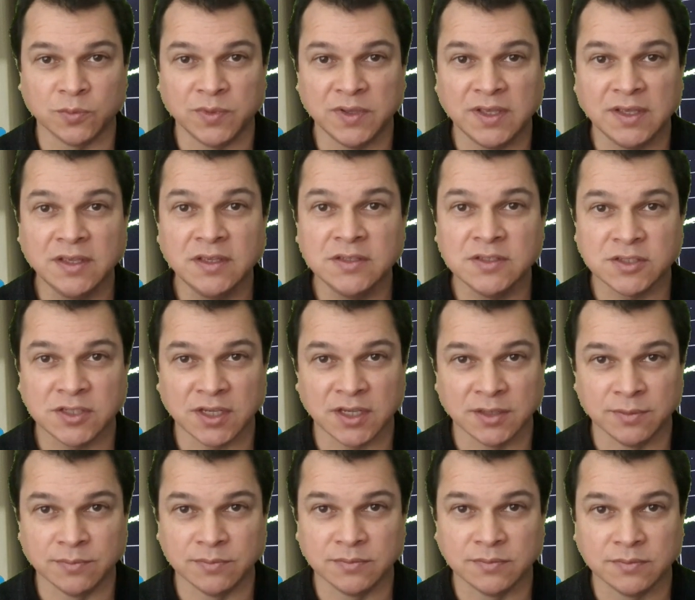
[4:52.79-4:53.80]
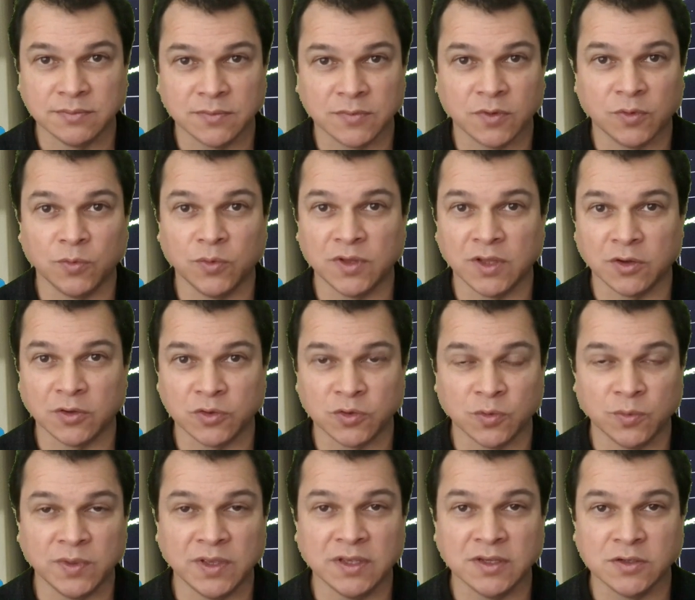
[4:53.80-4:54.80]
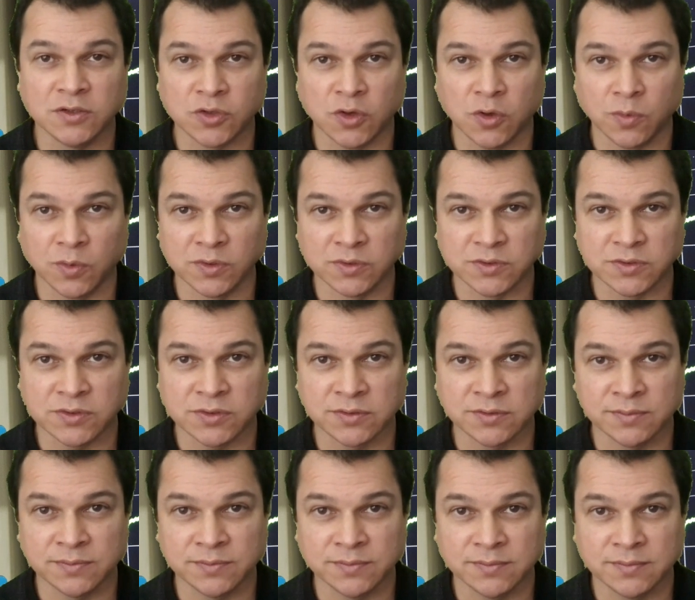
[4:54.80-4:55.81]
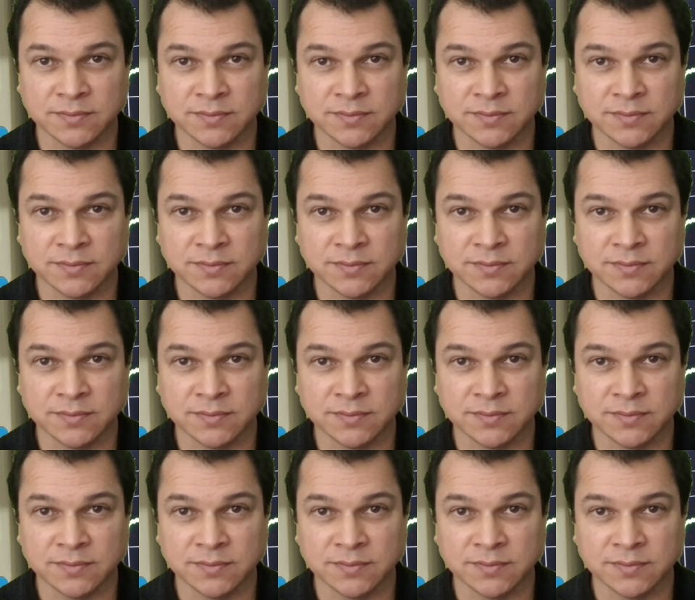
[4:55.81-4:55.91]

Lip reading: to be in shame, without to be in troubles.